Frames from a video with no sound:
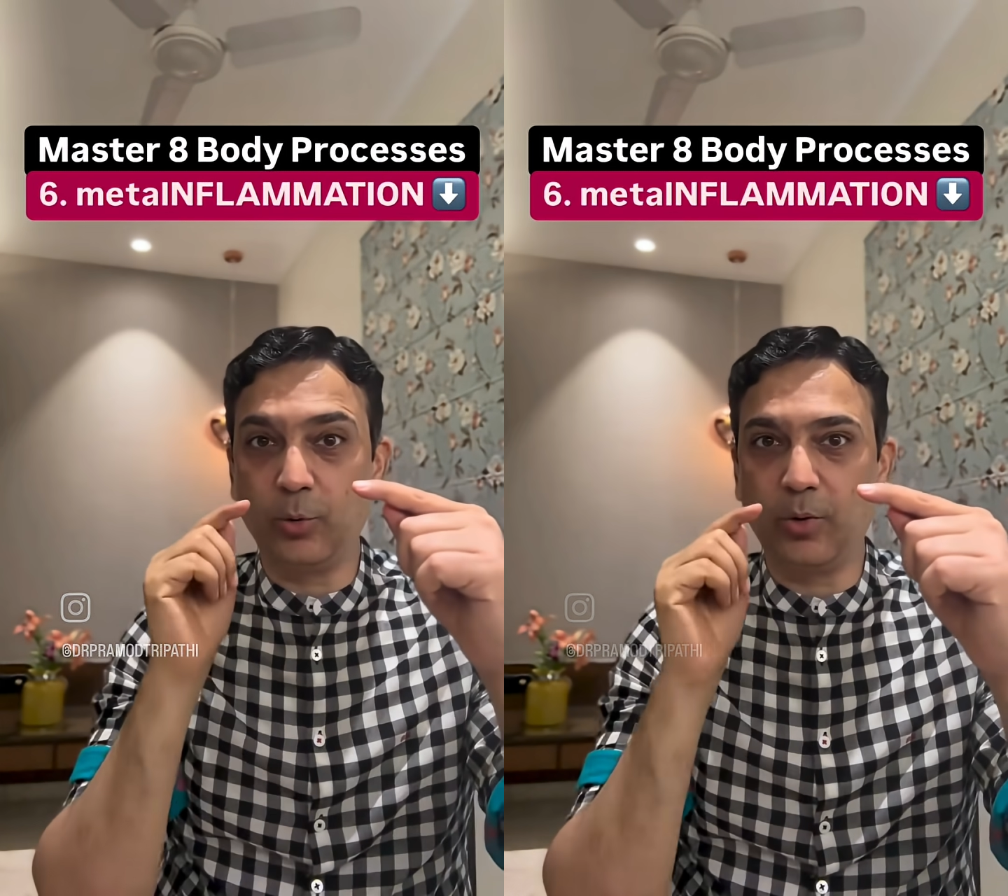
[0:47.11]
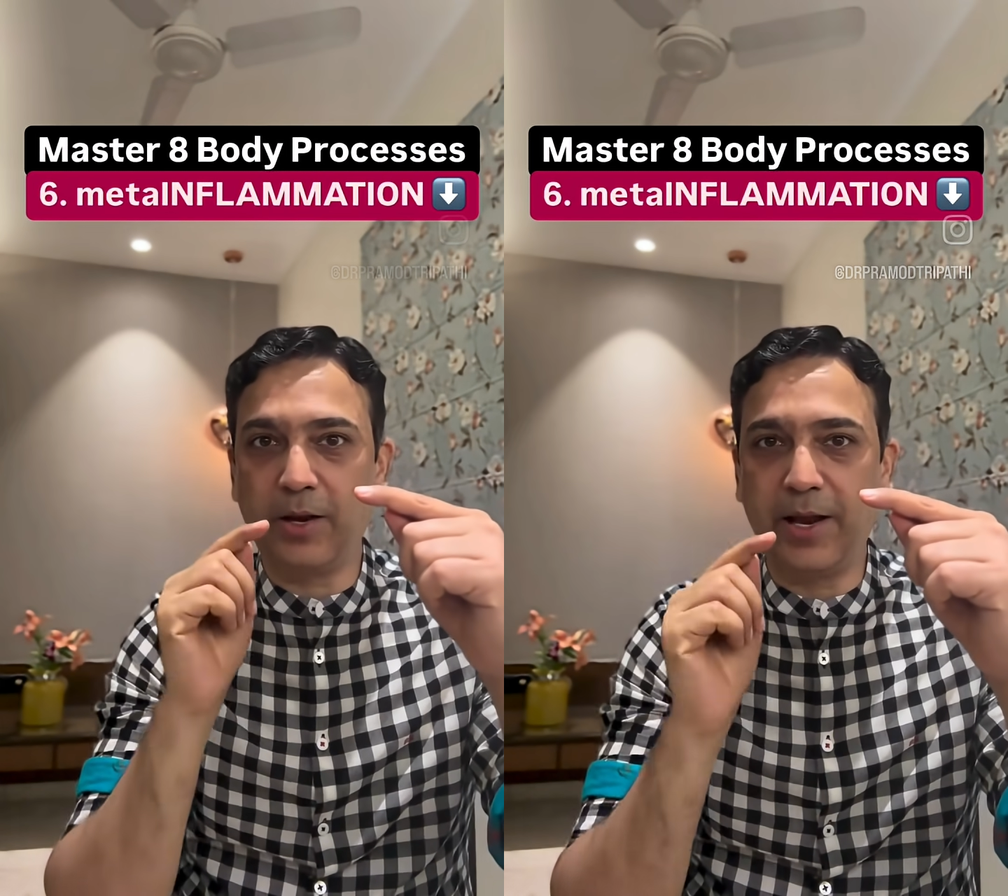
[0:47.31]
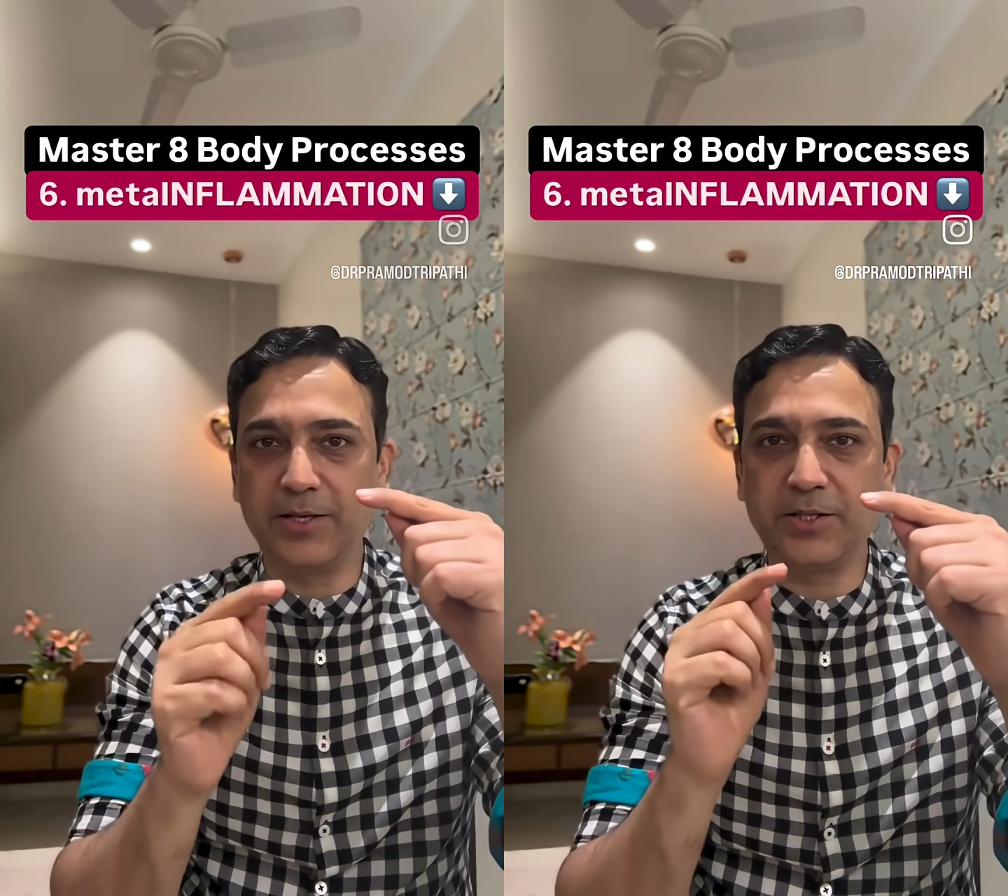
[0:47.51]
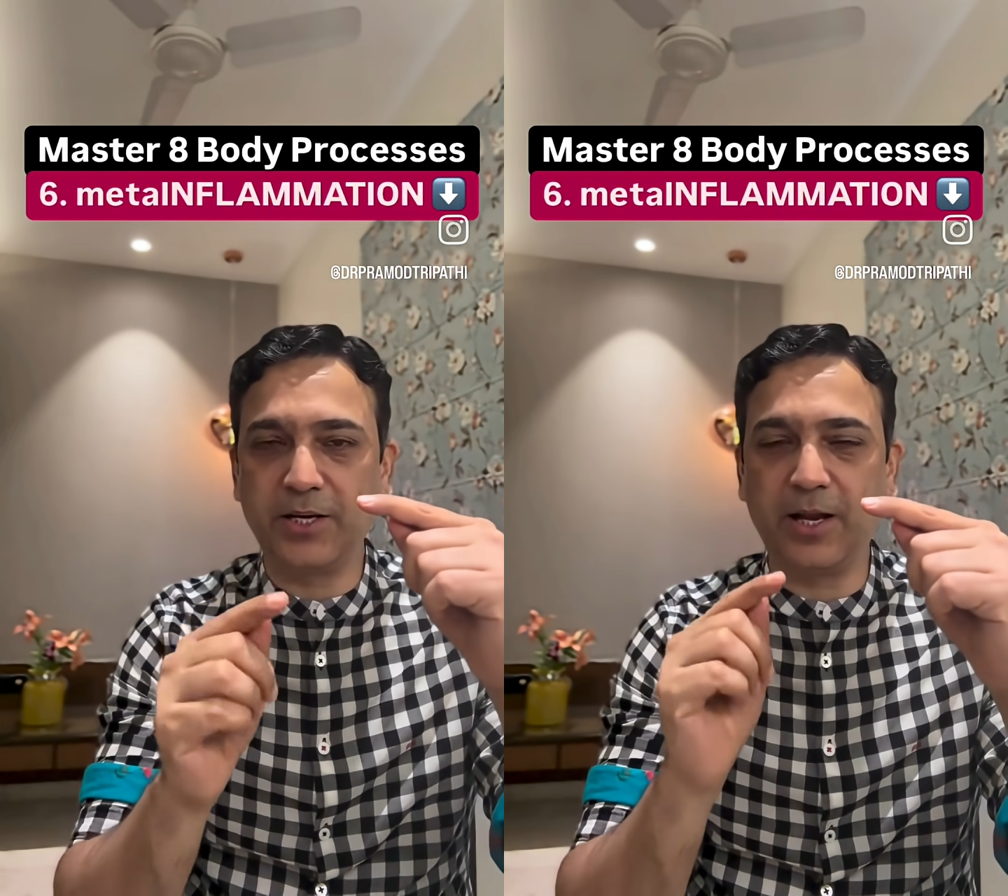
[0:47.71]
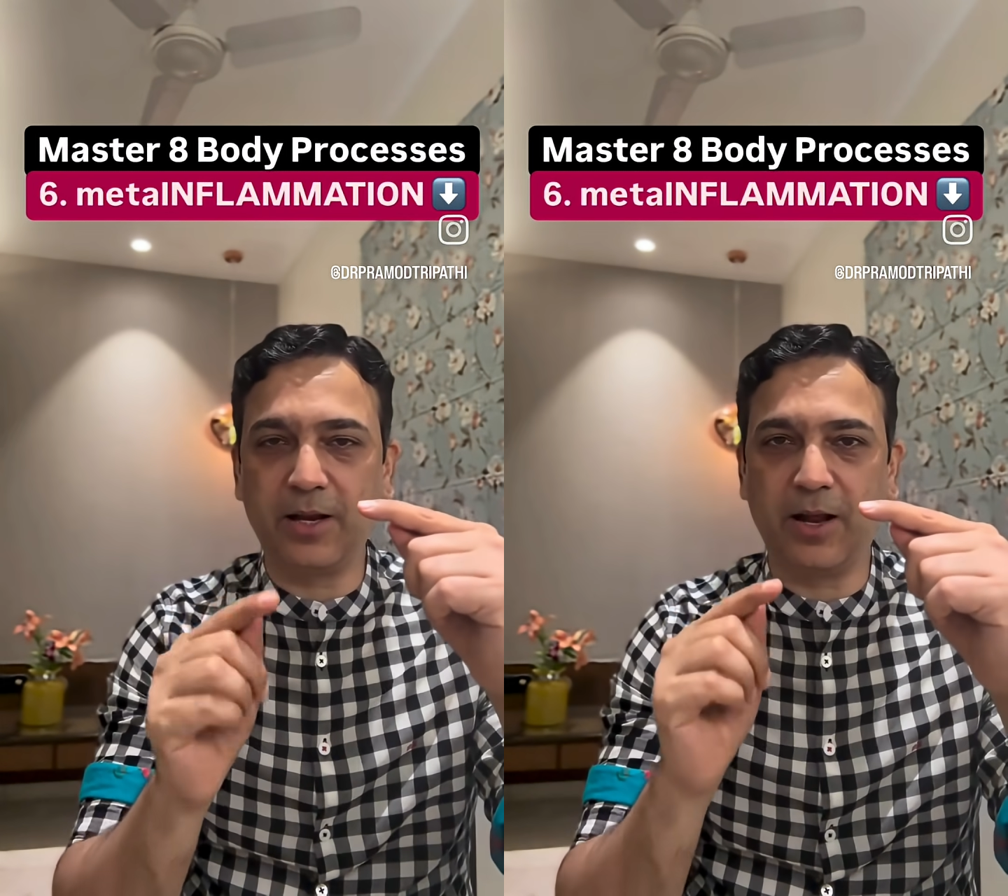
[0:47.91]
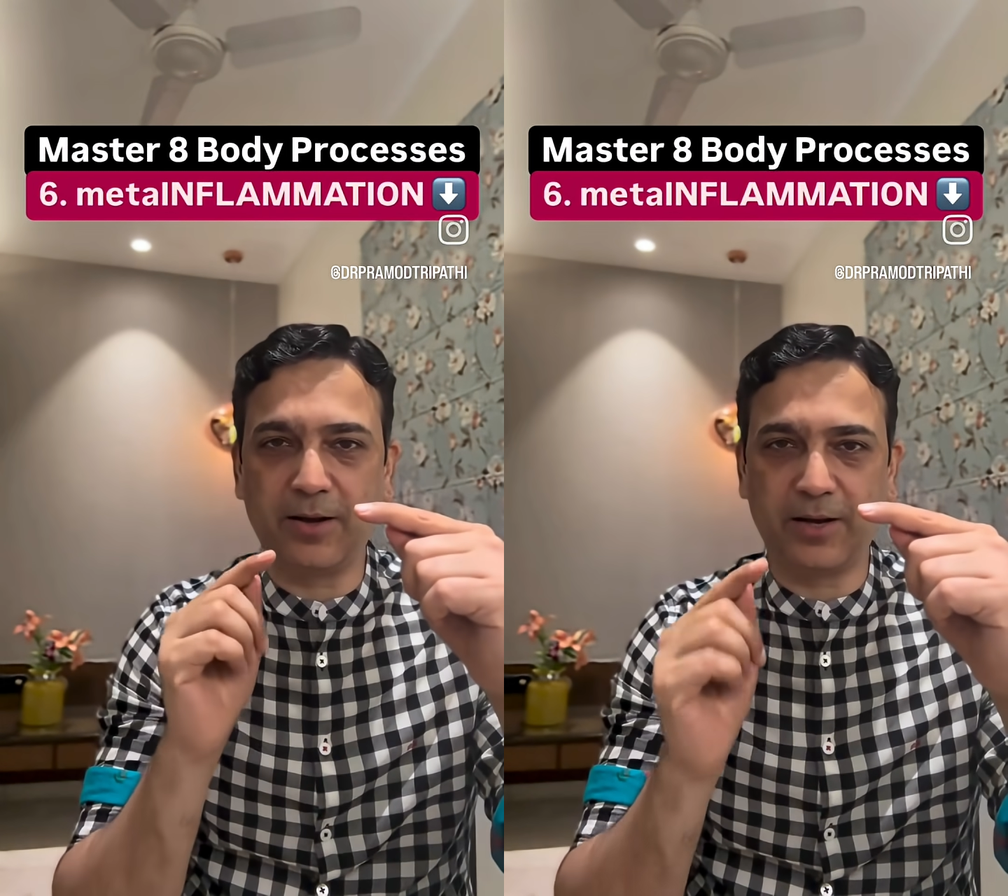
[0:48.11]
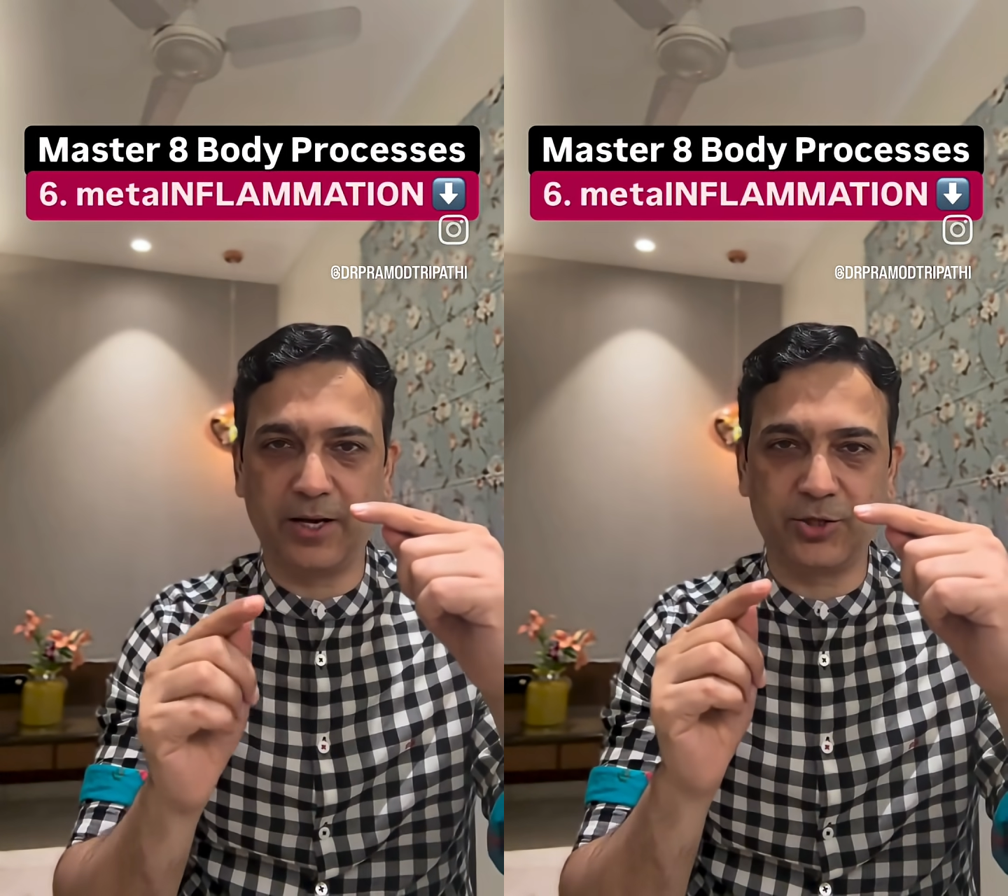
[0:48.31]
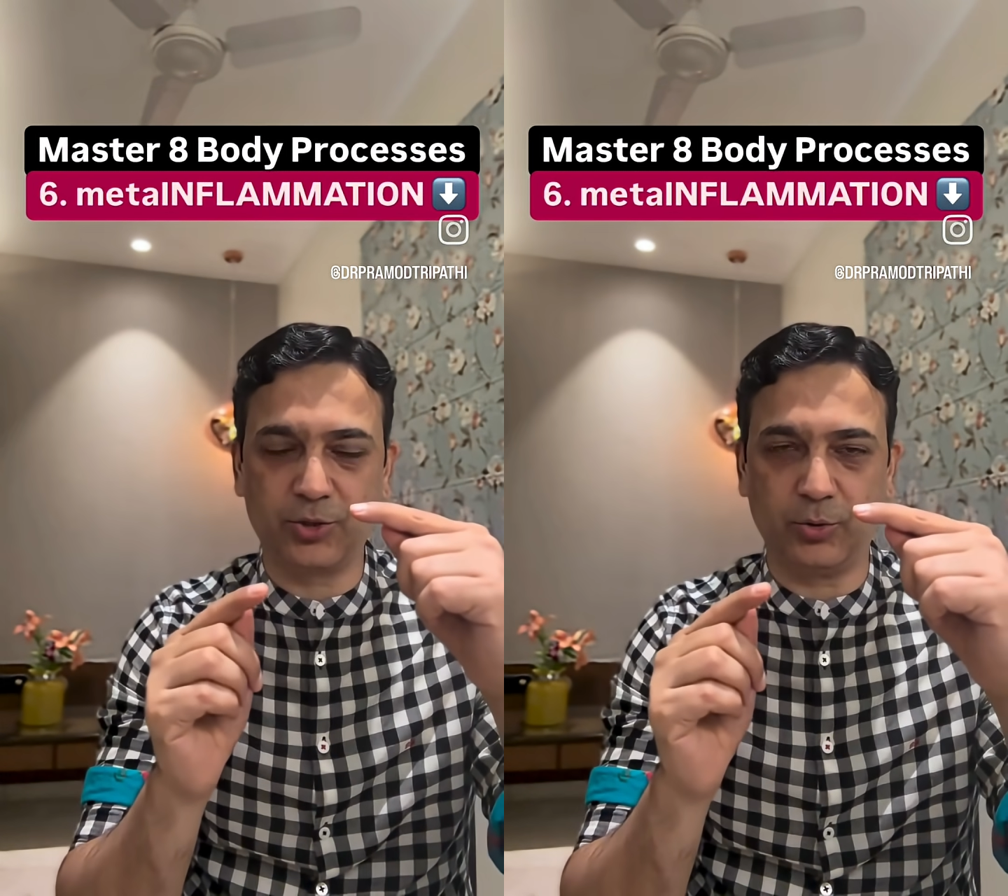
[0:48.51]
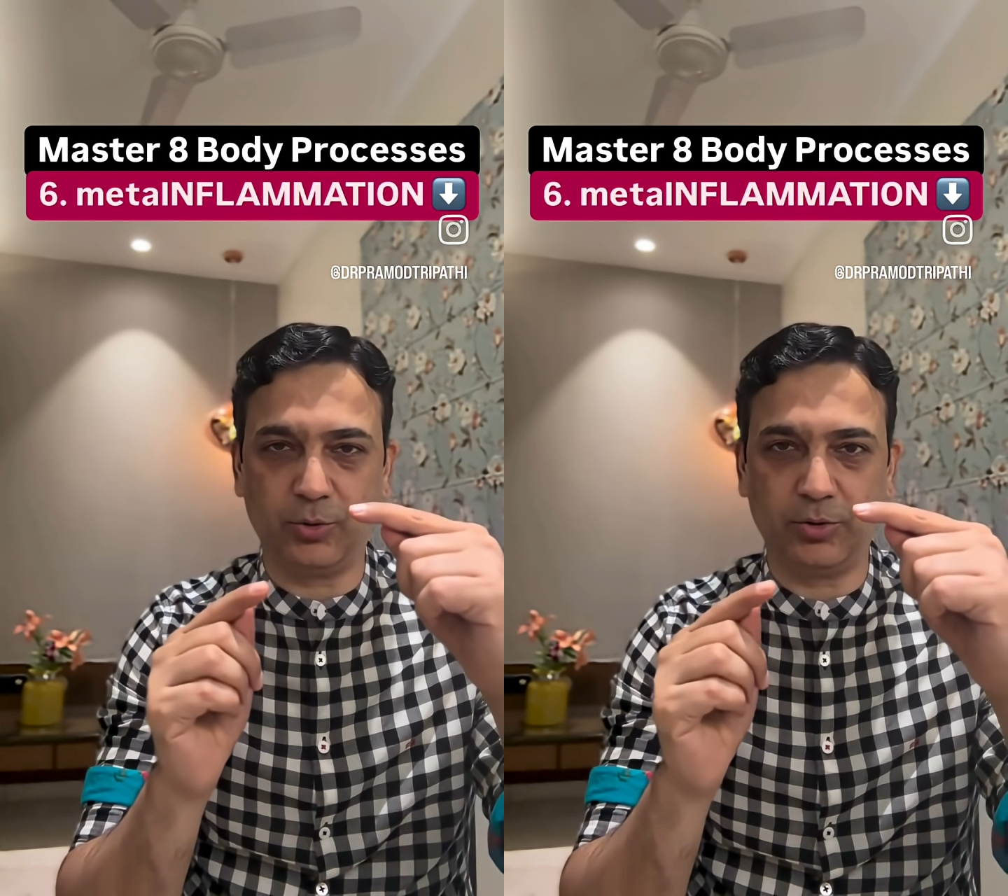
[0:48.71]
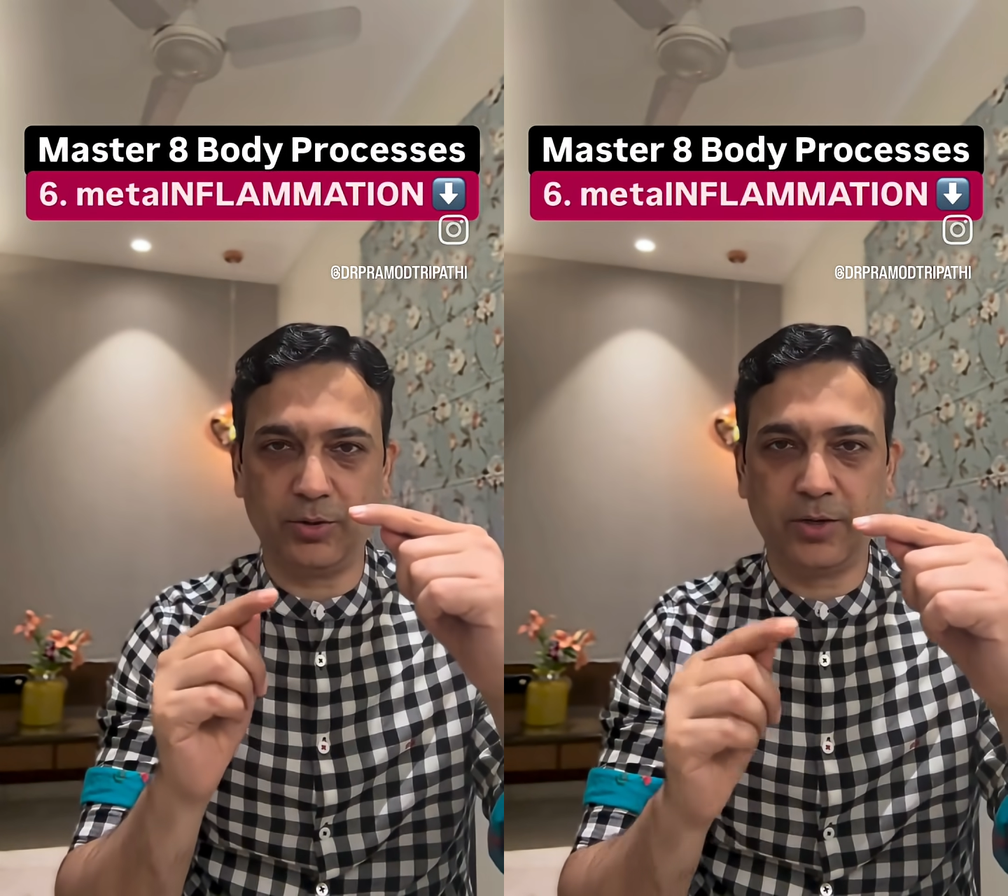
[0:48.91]
to HDL
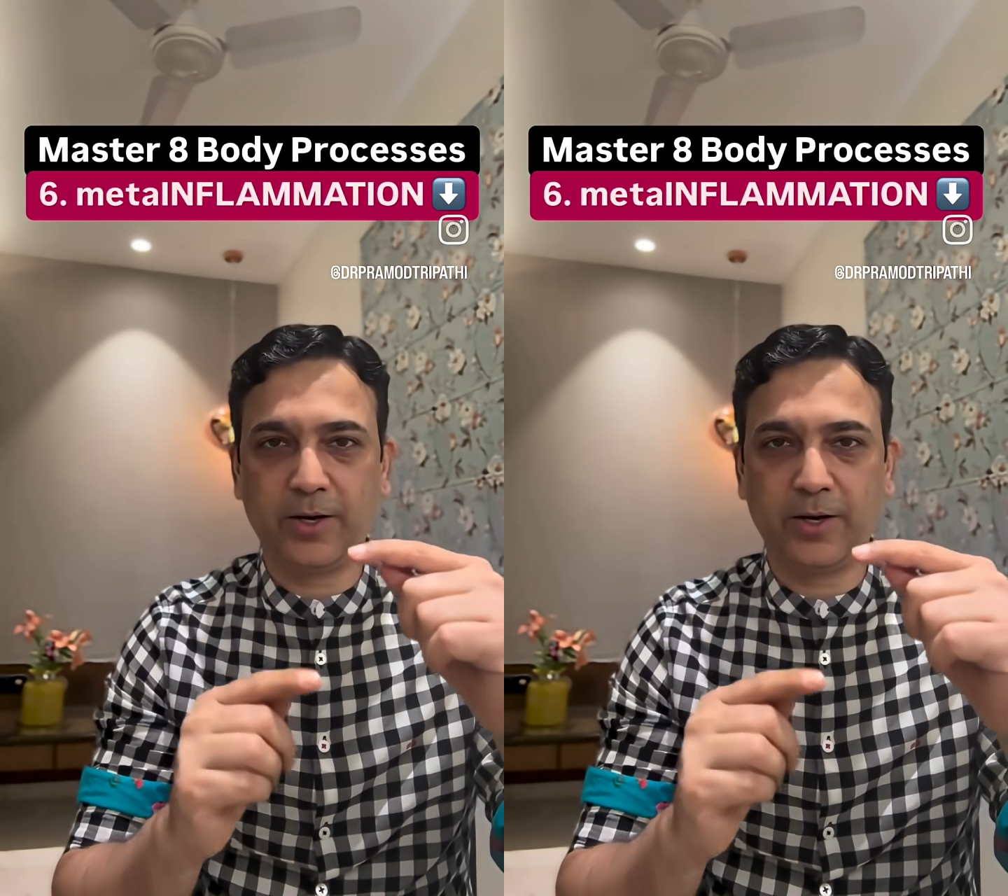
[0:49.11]
ratio.